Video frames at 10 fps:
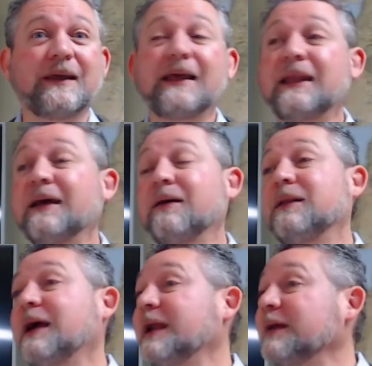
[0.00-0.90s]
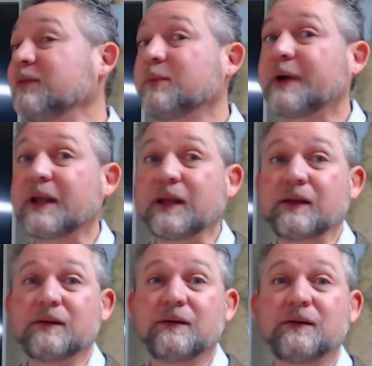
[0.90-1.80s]
Now, not everybody.
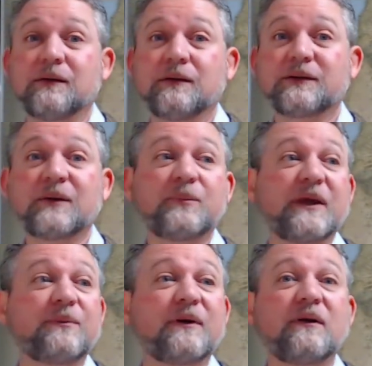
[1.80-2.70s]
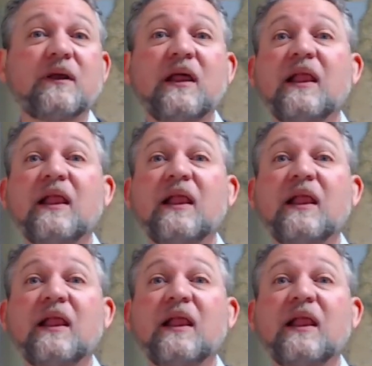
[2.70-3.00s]
Some people,